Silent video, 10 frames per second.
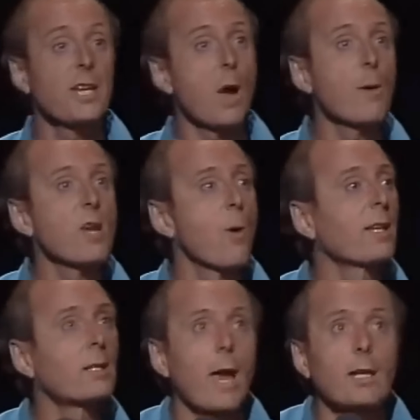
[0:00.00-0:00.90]
And you know when
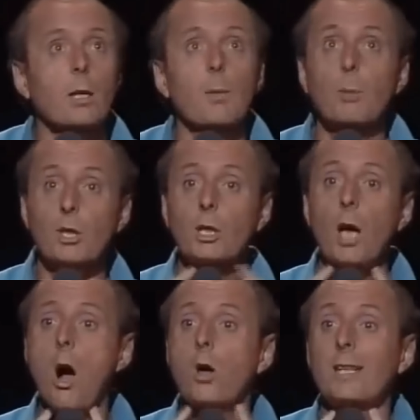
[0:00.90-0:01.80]
you want to say something, but
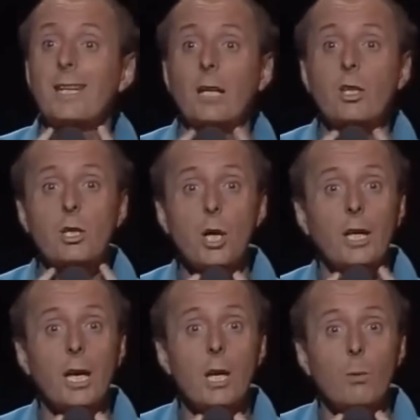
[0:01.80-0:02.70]
you can't because it gets
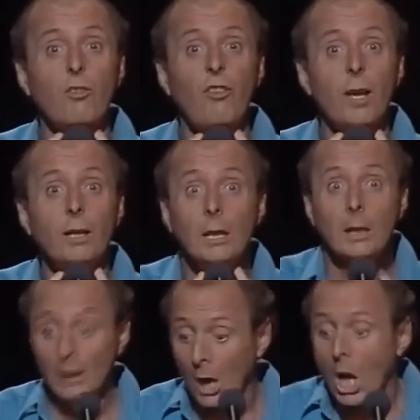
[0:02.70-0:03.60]
stuck here with fear.
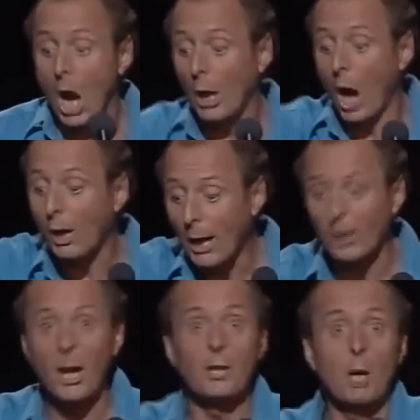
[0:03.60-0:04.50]
There's
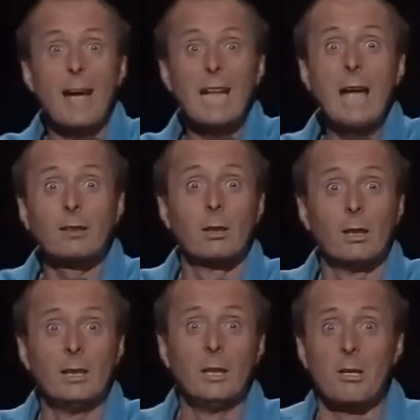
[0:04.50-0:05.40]
a red light!
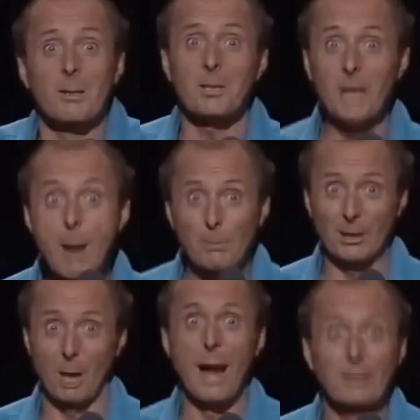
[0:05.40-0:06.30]

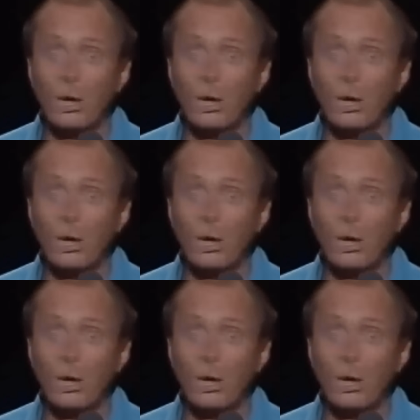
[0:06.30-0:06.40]
Stop! There's